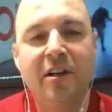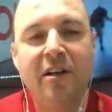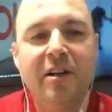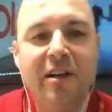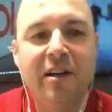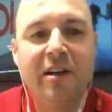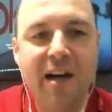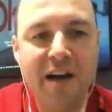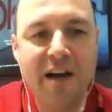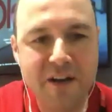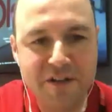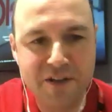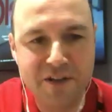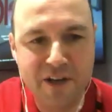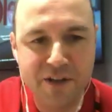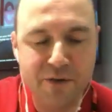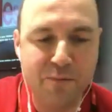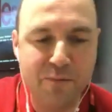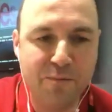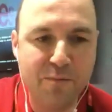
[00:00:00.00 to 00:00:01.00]
And there's
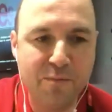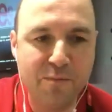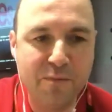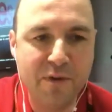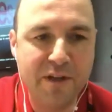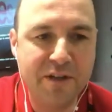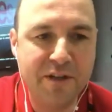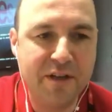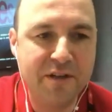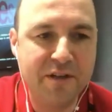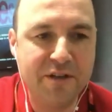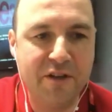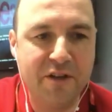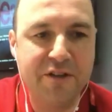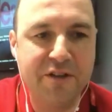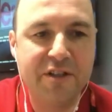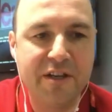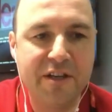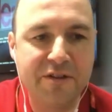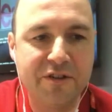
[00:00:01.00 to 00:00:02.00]
another, you know,
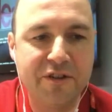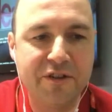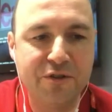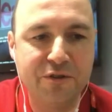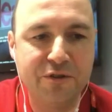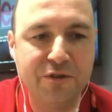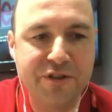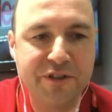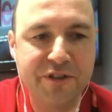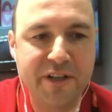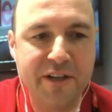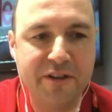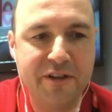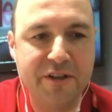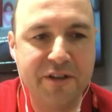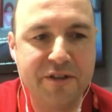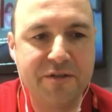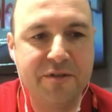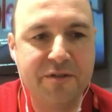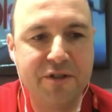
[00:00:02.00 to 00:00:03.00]
it's another thing altogether to
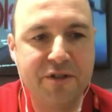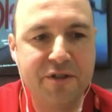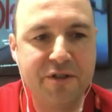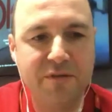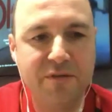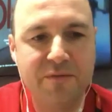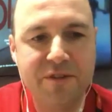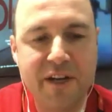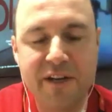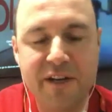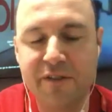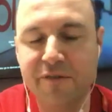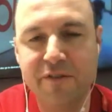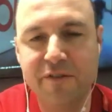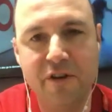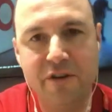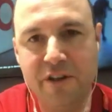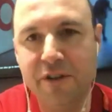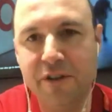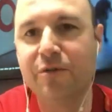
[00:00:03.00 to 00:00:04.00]
sort of take a
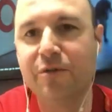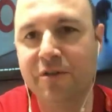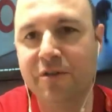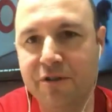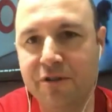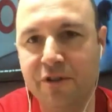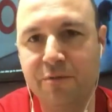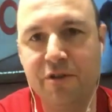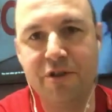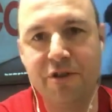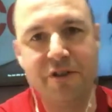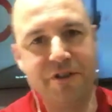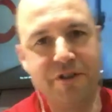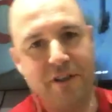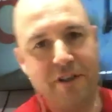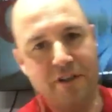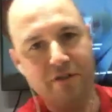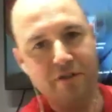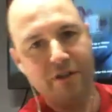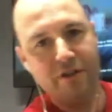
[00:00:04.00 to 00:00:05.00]
phone into a distribution
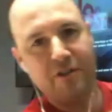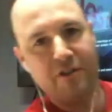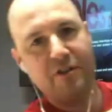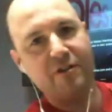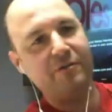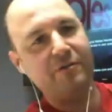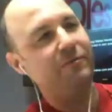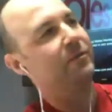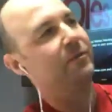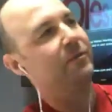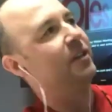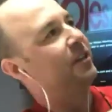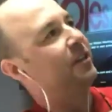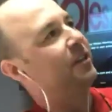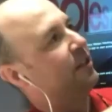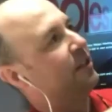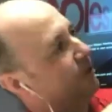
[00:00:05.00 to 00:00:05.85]
centre and go, look,